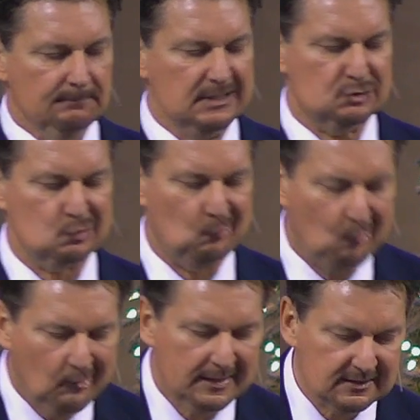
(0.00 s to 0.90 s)
"But
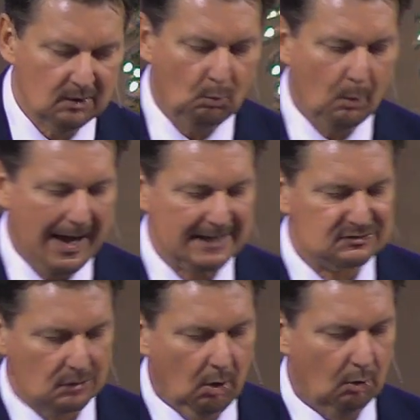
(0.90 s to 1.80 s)
Jehoiada
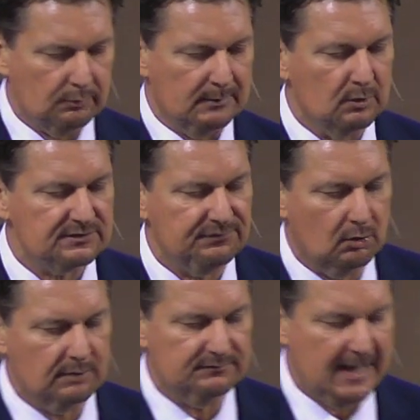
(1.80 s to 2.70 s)
waxed old and was
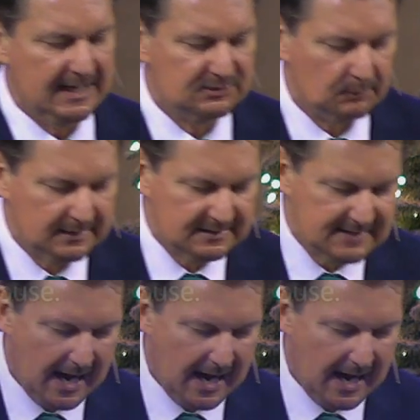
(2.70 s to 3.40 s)
full of days when he